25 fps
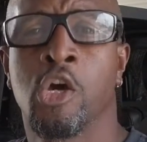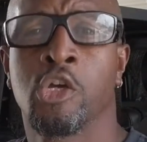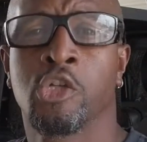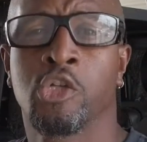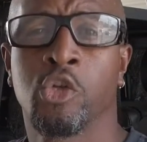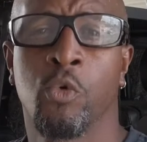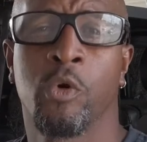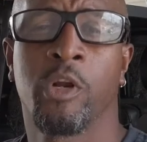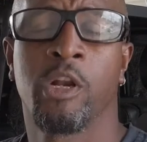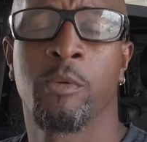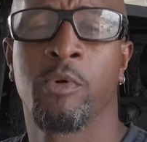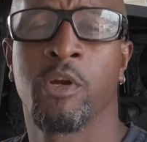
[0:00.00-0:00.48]

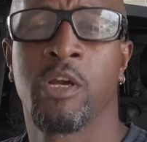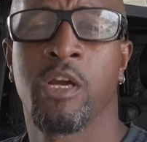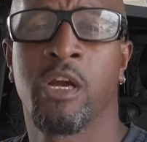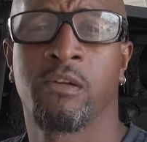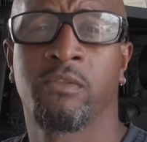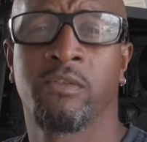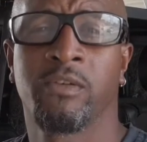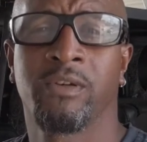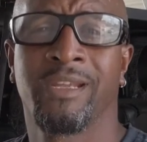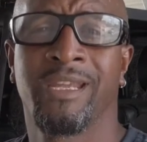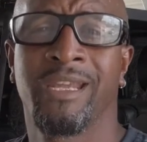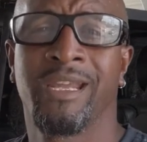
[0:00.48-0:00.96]
So what I'm gonna
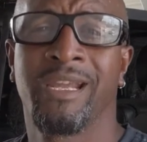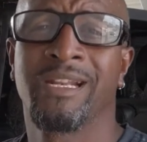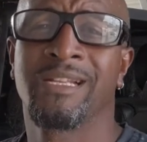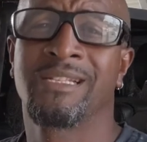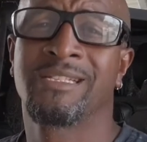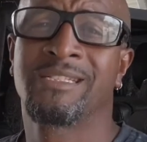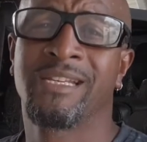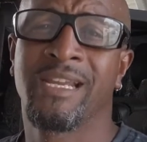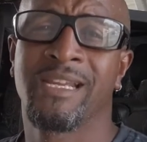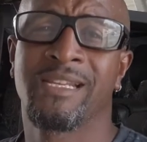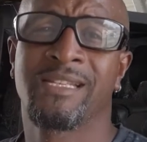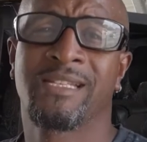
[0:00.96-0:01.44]
cover again
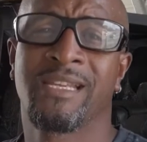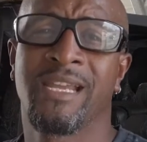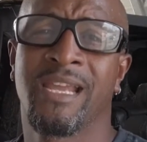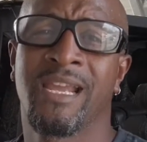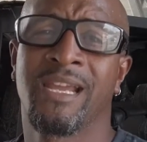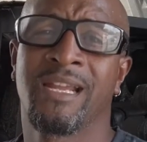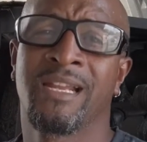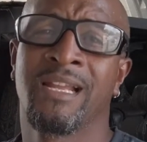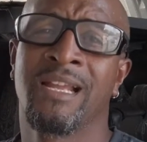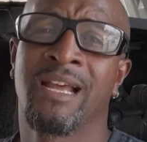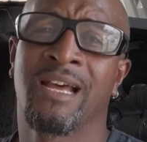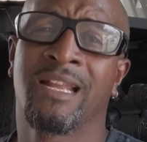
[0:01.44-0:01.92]
is
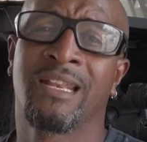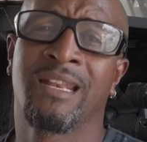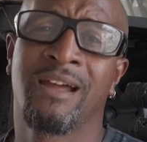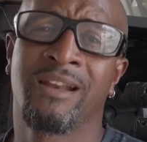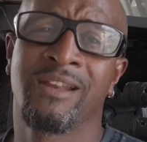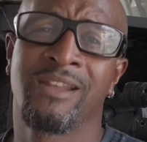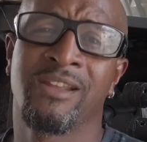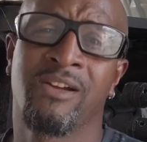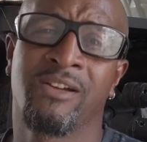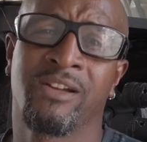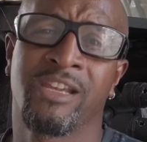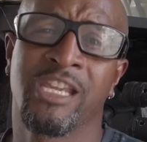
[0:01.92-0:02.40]
J-Scan. A
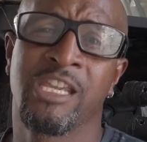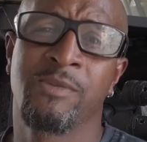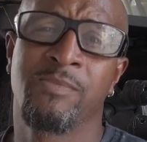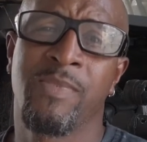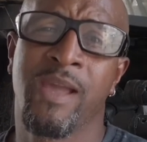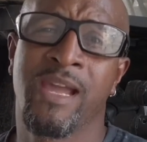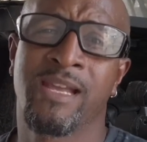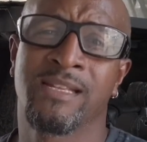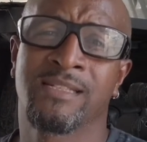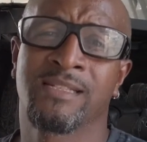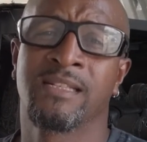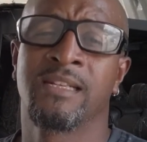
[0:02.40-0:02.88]
lot of y'all
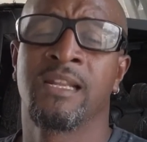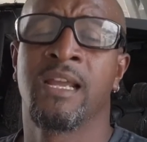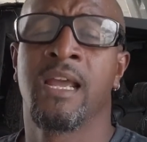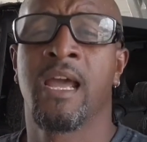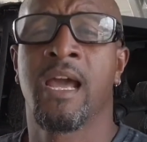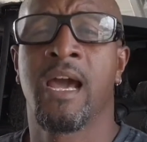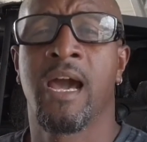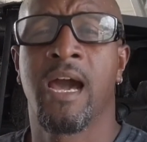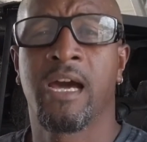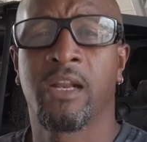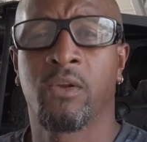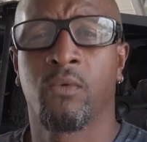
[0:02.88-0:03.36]
keep asking,
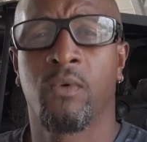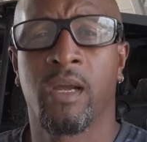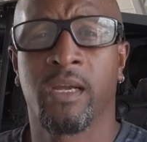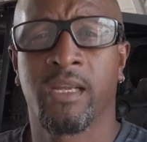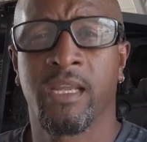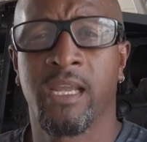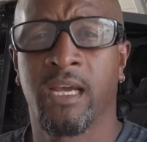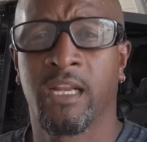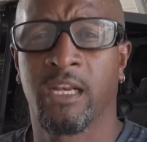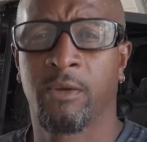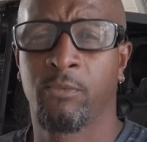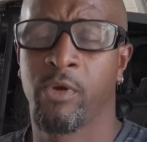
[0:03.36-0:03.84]
how do
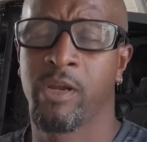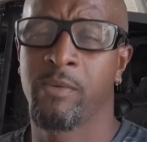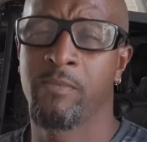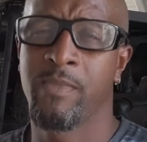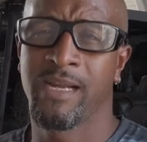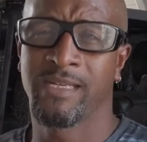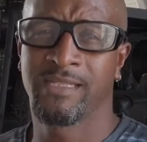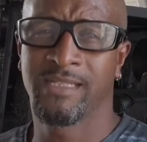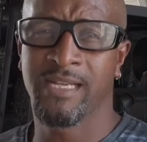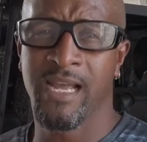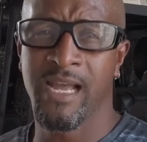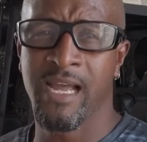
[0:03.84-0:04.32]
I calibrate
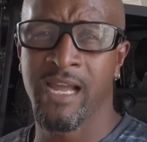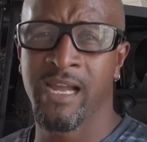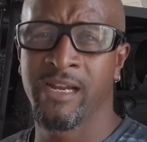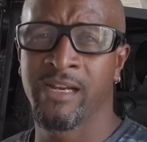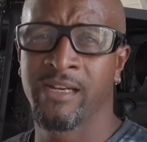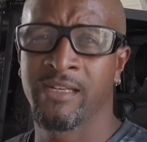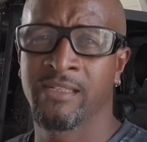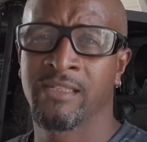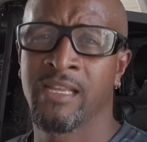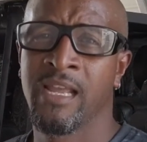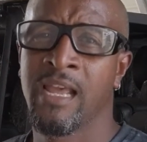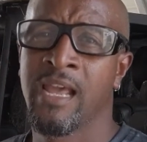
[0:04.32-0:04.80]
my
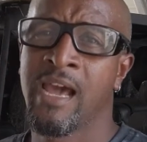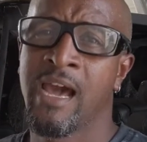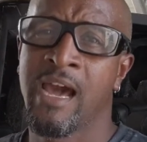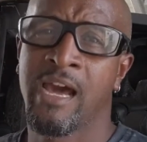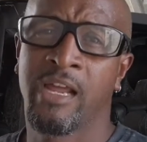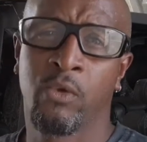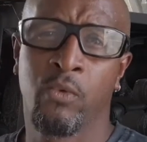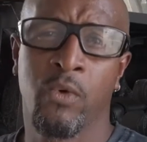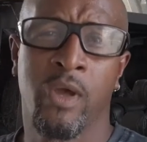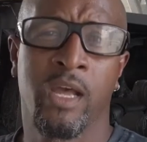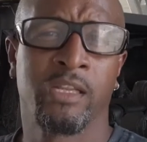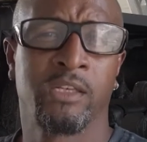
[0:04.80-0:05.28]
tires?
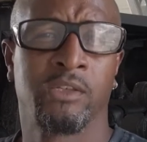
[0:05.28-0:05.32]
How do